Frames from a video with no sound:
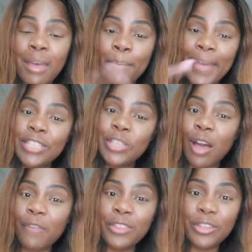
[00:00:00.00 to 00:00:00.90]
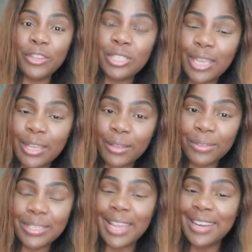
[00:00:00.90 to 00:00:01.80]
based off of their
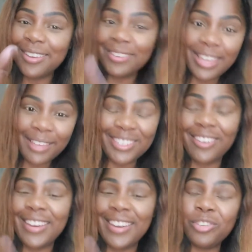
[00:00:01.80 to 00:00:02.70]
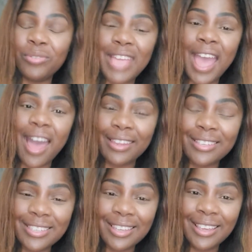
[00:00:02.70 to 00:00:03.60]
skills and their gifts and their natural
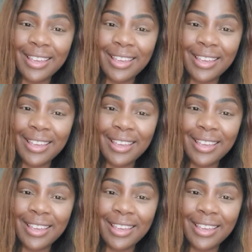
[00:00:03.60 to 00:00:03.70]
talents.